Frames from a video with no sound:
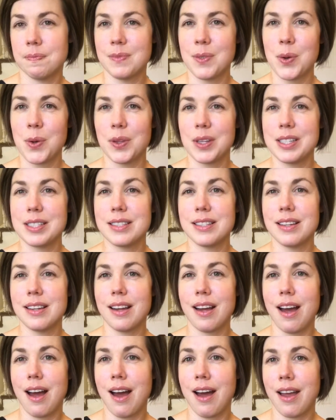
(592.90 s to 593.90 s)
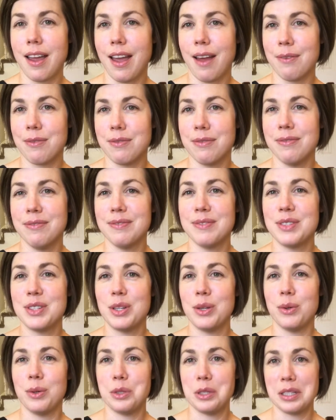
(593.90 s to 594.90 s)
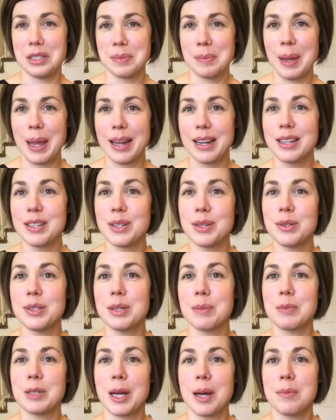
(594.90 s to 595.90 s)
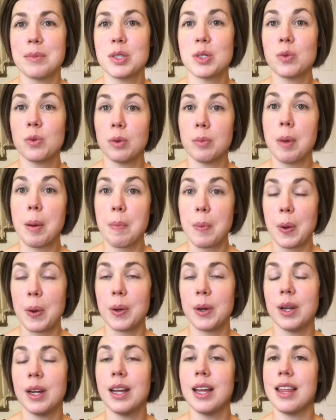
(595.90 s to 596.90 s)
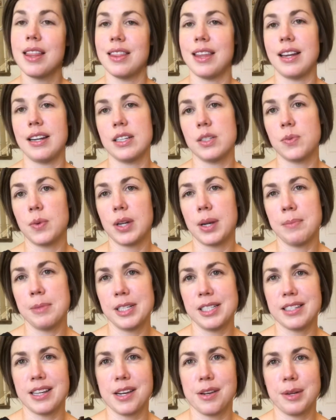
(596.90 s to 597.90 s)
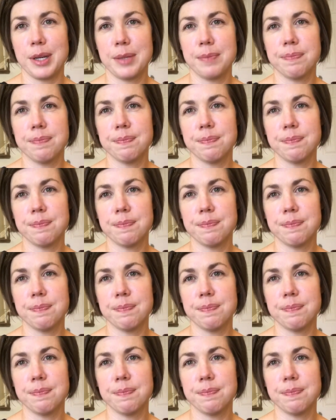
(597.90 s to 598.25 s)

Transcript: Or at least I have to adjust my attitude sometimes to remember that is what I'm desiring.